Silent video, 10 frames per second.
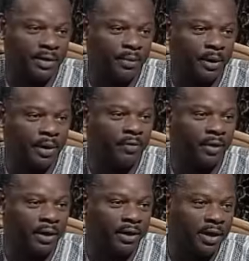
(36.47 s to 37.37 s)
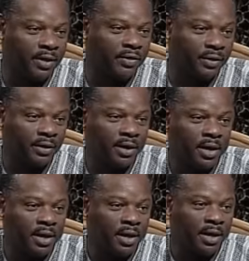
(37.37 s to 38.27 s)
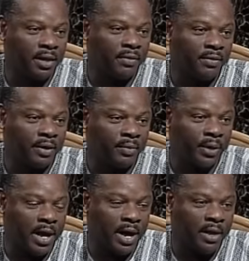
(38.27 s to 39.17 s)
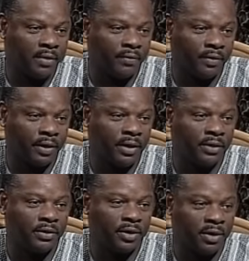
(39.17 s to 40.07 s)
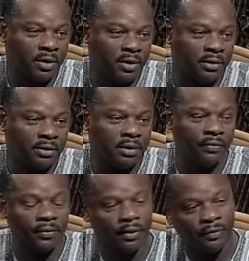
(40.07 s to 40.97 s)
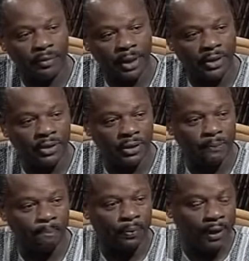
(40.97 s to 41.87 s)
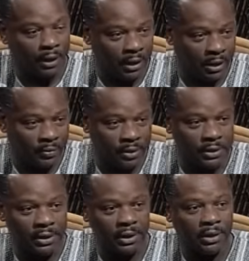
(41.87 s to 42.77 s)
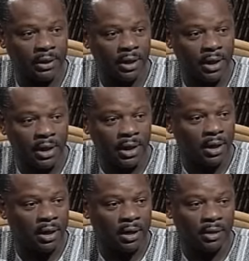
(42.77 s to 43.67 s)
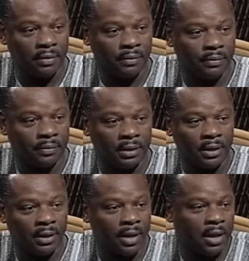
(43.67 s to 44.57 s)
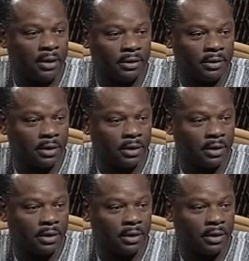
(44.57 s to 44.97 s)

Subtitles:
I mean, every indication that we have, historical information, linguistic, art,